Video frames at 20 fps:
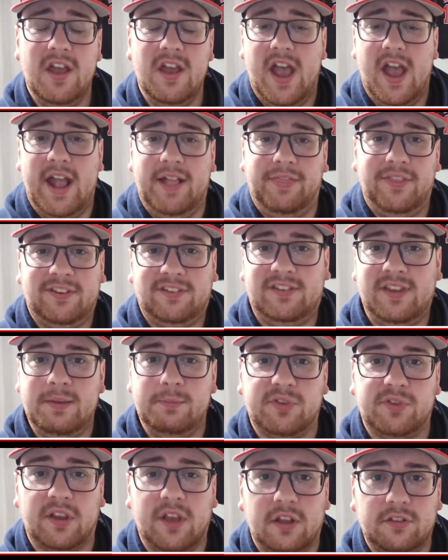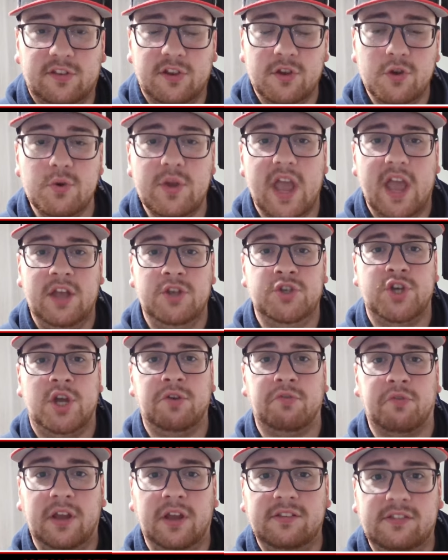And this seems like a 2K
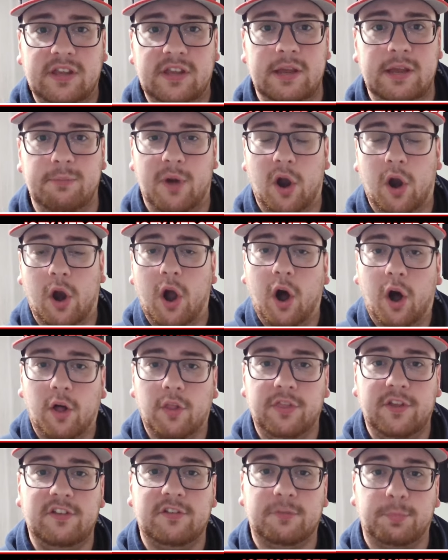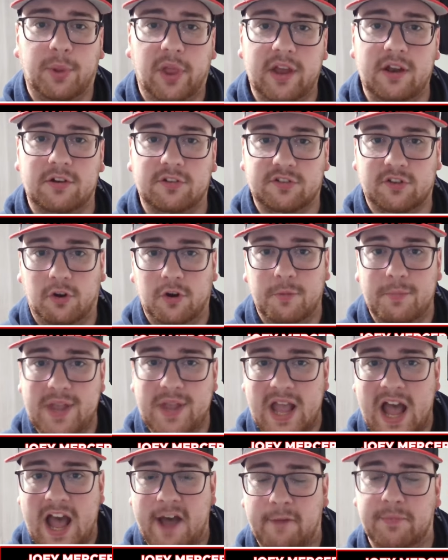generate team. Are all these players going to be
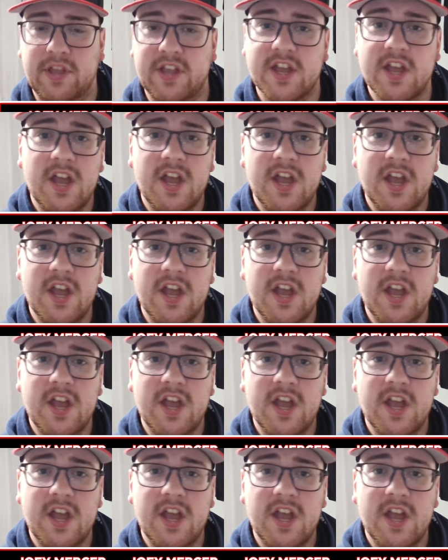happy